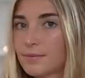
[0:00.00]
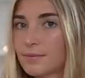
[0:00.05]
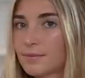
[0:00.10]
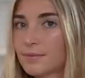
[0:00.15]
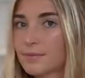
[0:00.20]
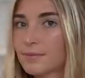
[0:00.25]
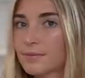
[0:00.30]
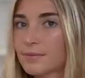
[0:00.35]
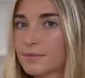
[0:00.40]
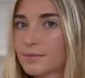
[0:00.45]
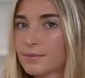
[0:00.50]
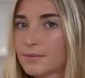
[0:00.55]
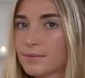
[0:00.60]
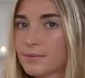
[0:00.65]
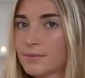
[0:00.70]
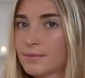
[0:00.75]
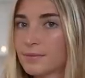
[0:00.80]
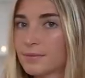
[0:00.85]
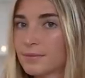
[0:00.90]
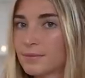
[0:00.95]

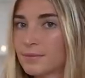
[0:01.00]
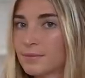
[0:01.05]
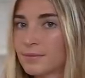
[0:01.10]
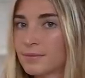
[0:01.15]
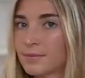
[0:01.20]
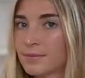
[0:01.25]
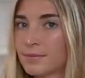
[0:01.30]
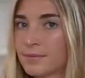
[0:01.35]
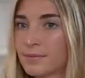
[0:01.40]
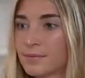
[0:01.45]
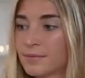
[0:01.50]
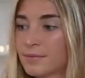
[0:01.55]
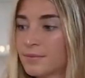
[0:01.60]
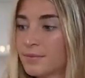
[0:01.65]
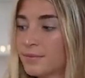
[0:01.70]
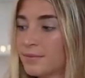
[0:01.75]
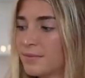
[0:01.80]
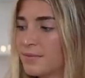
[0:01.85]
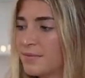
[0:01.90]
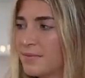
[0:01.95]

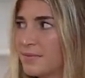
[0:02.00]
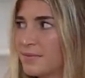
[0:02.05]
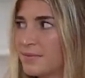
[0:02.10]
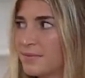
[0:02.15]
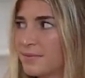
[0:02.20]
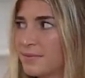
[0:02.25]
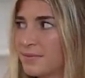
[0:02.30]
This person isn't speaking.